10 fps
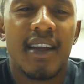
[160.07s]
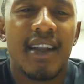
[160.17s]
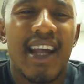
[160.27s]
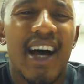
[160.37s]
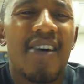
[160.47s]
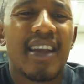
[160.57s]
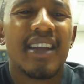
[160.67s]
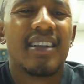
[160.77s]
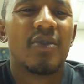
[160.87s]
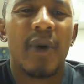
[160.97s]
Now, how
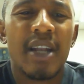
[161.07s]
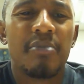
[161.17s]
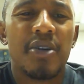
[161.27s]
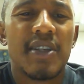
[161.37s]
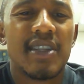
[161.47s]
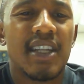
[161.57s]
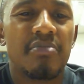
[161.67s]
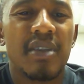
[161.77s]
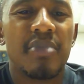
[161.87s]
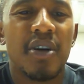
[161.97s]
can one person
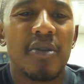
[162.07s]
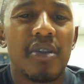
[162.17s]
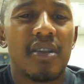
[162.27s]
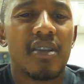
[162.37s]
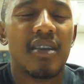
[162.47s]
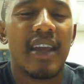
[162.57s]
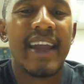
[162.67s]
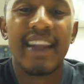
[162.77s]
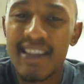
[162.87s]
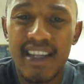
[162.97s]
be both
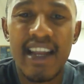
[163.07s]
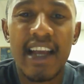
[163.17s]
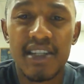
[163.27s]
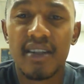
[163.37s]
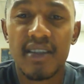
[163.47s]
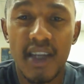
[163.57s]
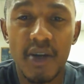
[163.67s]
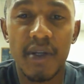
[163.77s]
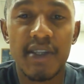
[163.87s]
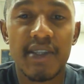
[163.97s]
an international
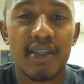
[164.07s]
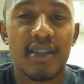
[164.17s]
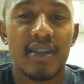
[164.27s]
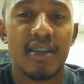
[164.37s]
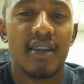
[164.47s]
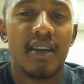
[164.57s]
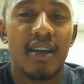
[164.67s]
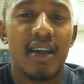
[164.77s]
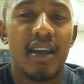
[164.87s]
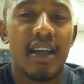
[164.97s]
terrorist
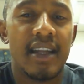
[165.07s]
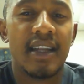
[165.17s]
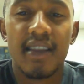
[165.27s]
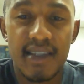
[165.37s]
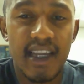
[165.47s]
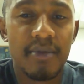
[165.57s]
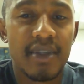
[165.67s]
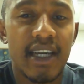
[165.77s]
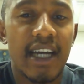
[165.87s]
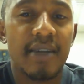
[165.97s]
and at the same
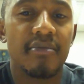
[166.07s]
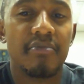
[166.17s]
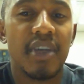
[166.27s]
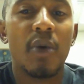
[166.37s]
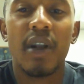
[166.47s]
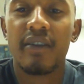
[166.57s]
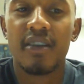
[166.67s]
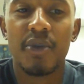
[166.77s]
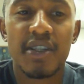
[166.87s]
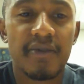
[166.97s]
time be one of
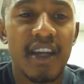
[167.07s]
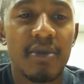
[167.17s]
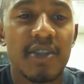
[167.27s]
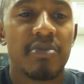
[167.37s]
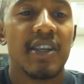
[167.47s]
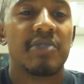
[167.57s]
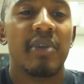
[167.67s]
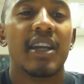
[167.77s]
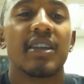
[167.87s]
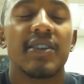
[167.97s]
the most famous
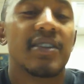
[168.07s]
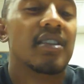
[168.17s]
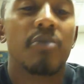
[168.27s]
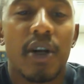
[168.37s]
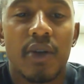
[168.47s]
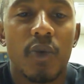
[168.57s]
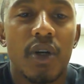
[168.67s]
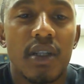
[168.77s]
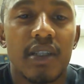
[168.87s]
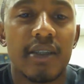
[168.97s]
peacemakers in the modern
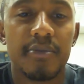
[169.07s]
world?